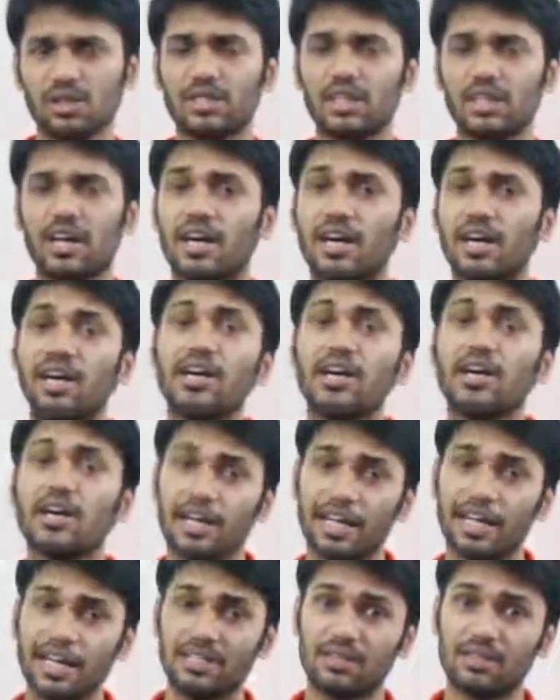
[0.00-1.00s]
There are
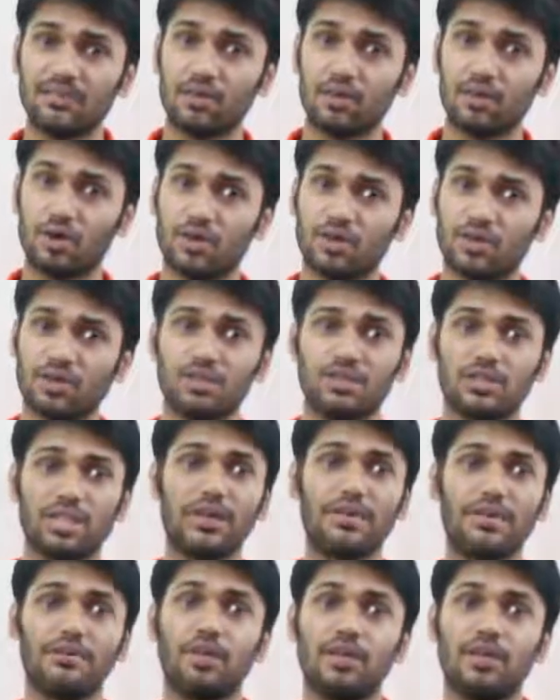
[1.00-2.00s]
8 blocks
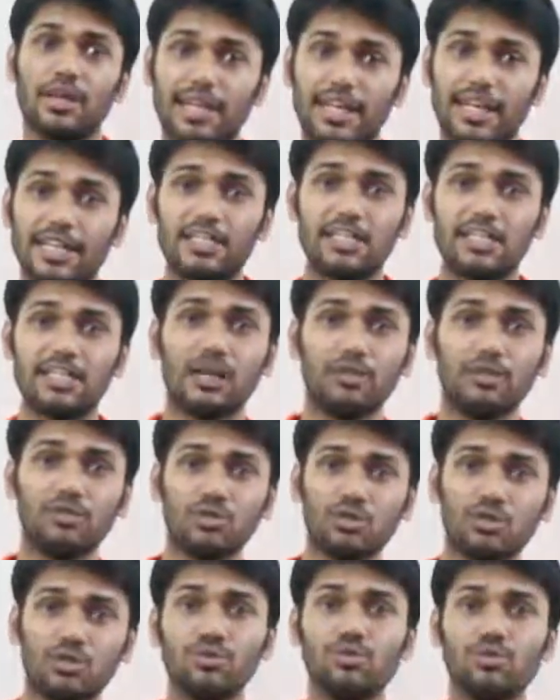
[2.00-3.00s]
now. 8
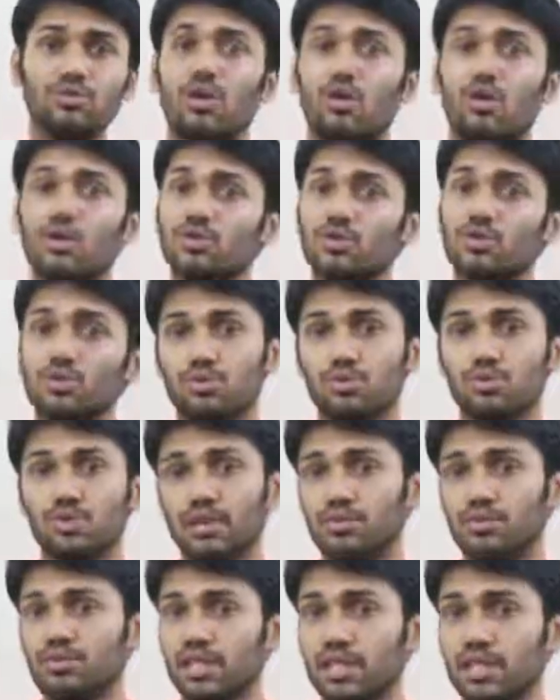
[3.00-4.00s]
times 2 or 2
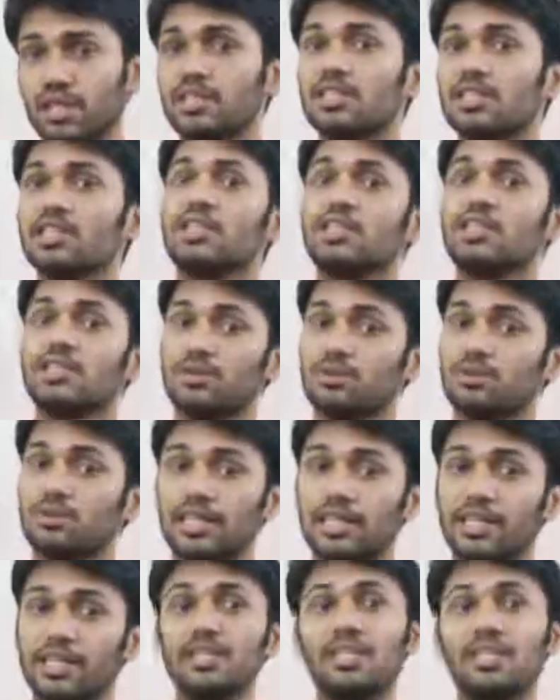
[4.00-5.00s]
times 8, you
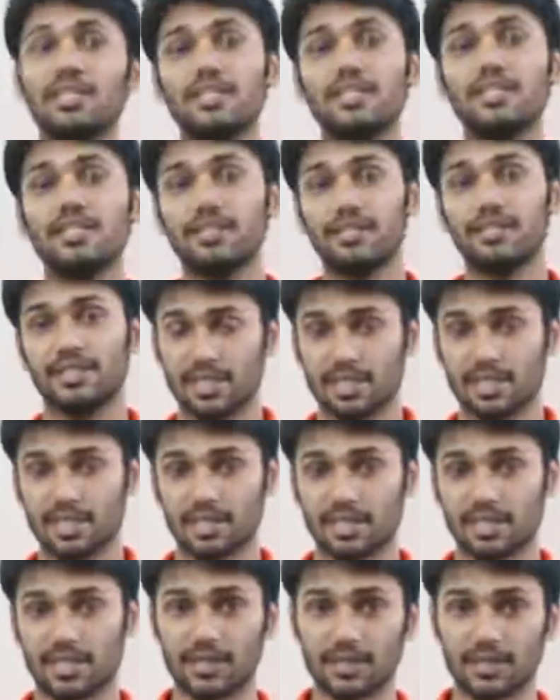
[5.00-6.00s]
would get
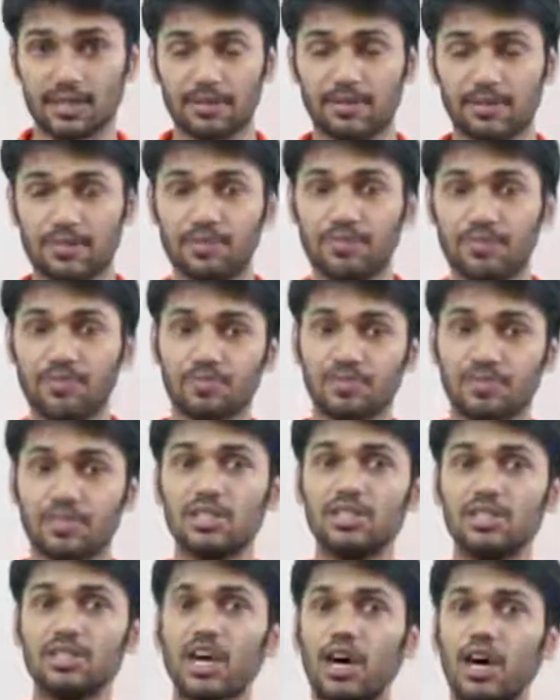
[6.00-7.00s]
16.
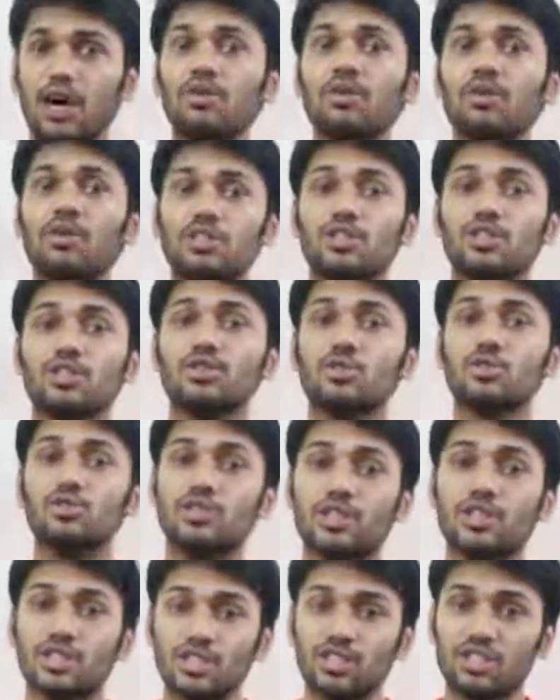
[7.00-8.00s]
This is how you
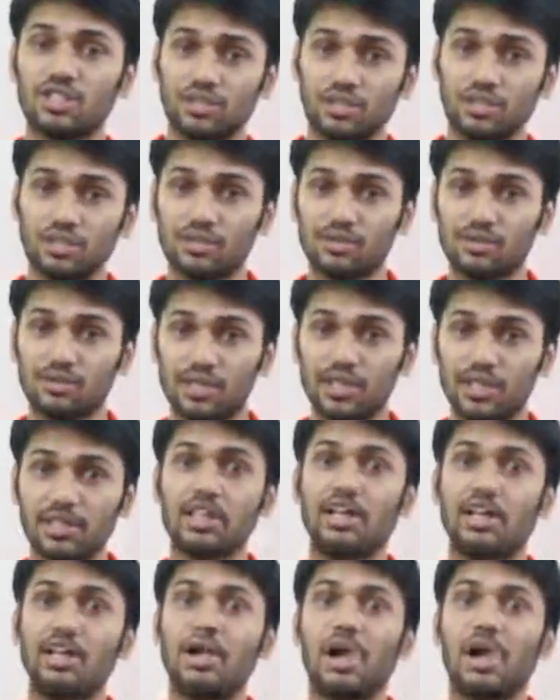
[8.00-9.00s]
should teach the
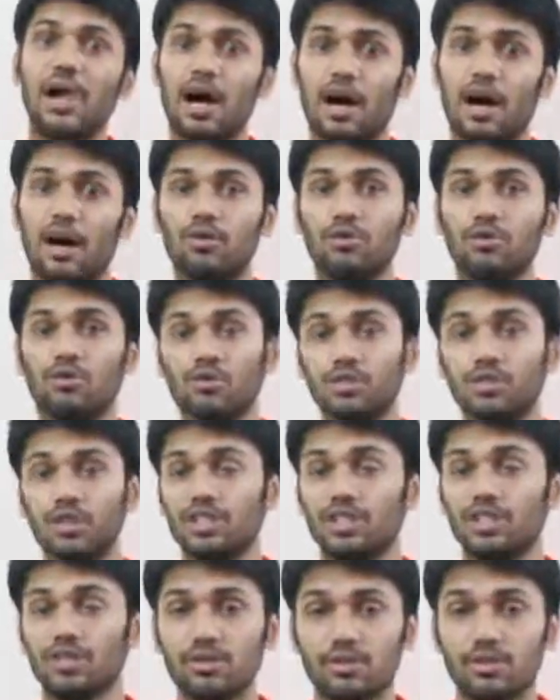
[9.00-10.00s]
student how
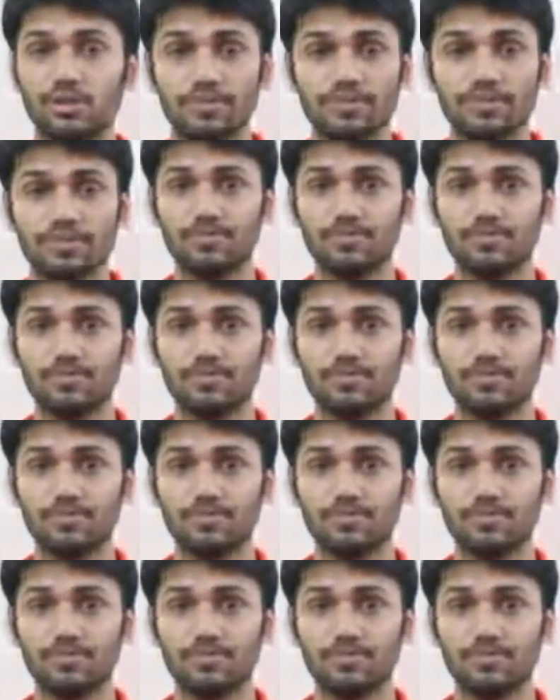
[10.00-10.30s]
they should